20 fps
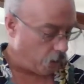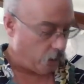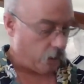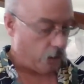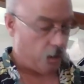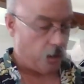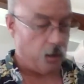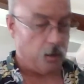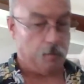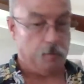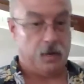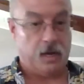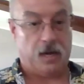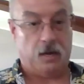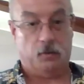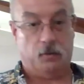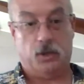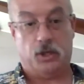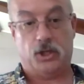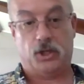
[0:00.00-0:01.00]

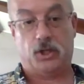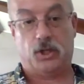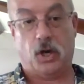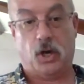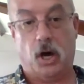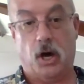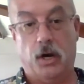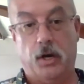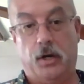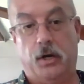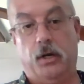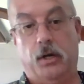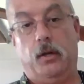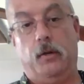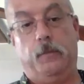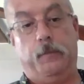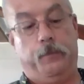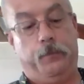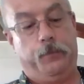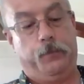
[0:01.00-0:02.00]
Now to start,
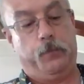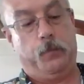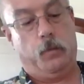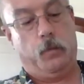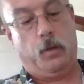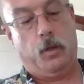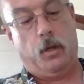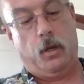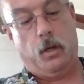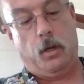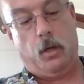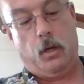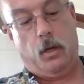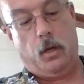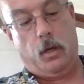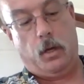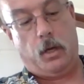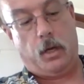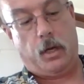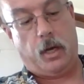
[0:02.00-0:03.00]

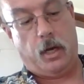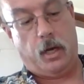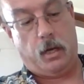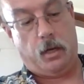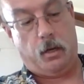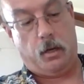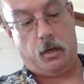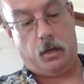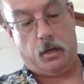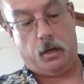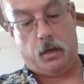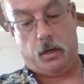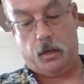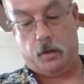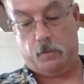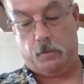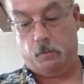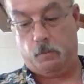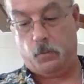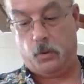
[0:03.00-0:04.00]
again,
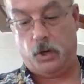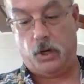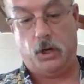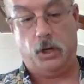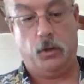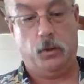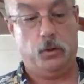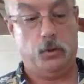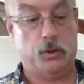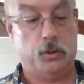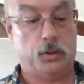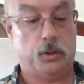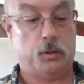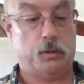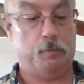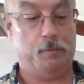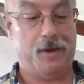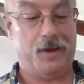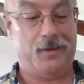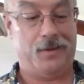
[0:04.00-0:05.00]
we're going to
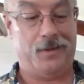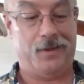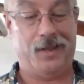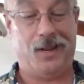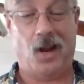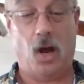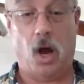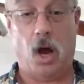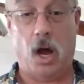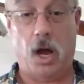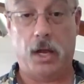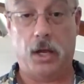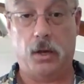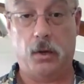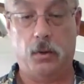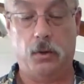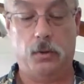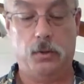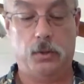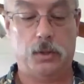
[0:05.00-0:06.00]
use the method that I
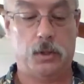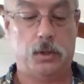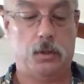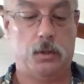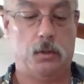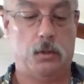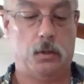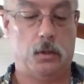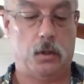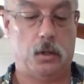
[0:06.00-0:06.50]
use.